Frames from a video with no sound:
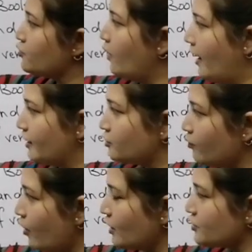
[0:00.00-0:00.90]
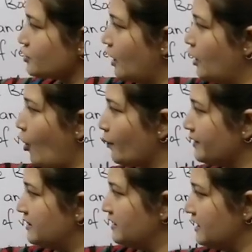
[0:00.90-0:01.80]
2 Earthwatch along
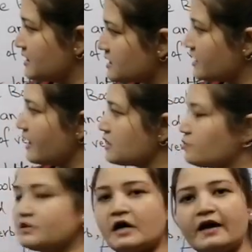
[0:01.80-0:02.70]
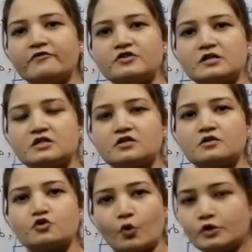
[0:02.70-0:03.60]
with these things which I have
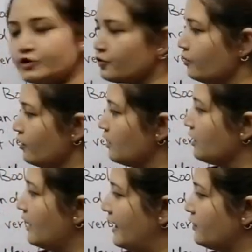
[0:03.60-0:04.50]
just told you.